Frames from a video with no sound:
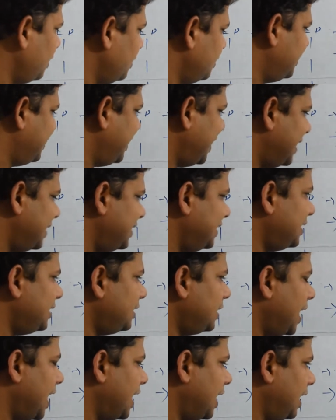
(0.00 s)

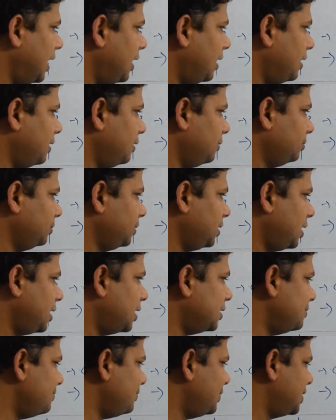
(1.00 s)
Staging
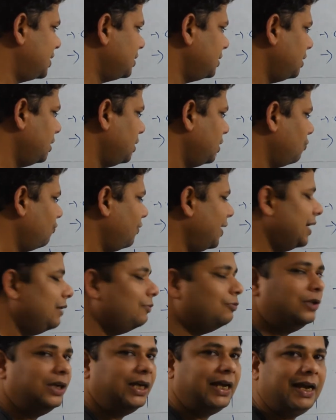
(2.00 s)
comes
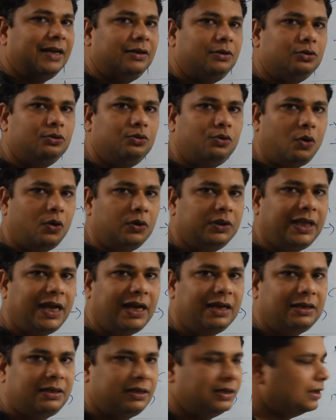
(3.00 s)
when we get to know
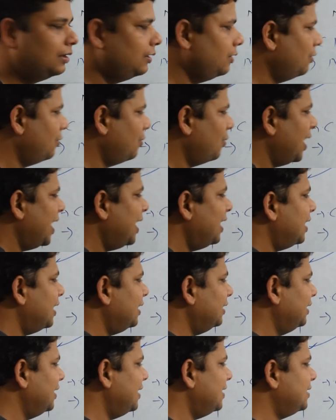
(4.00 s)
that where are
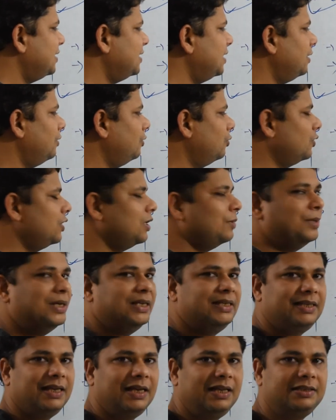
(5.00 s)
these
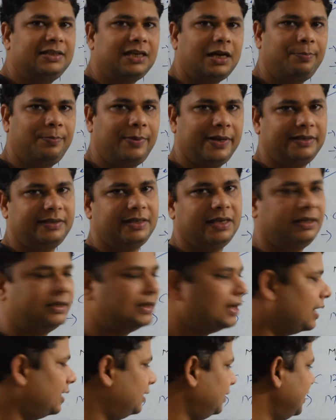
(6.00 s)
leukemic cells are
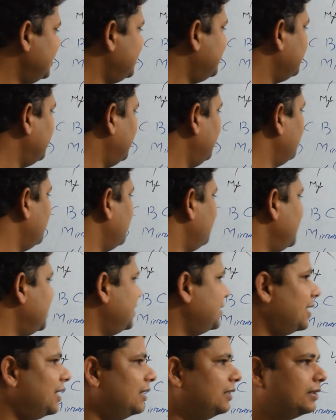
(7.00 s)
present. These leukemic
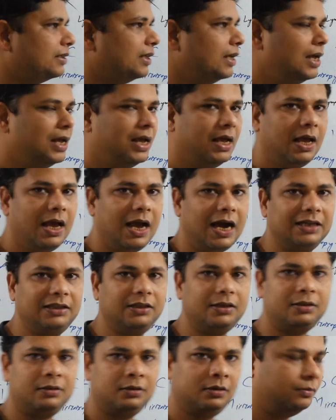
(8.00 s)
cells
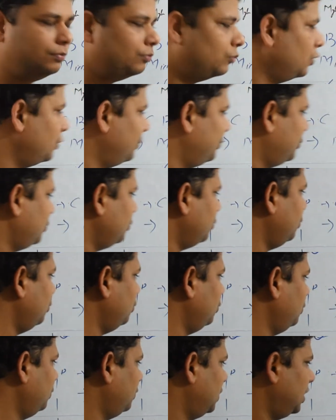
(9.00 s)
either move
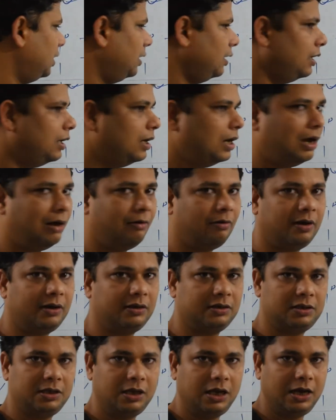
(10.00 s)
to
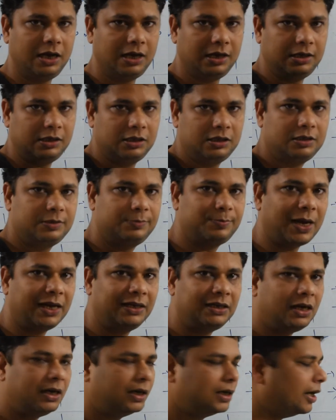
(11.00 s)
our
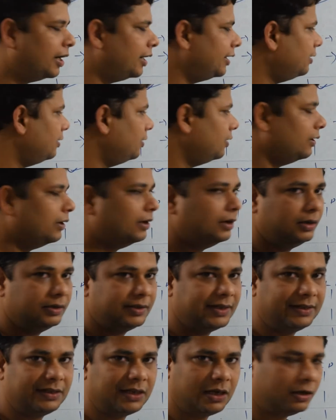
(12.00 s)
spinal cord,
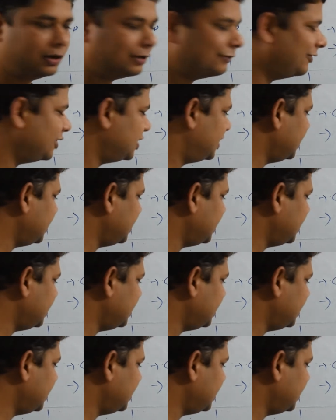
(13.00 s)
central nervous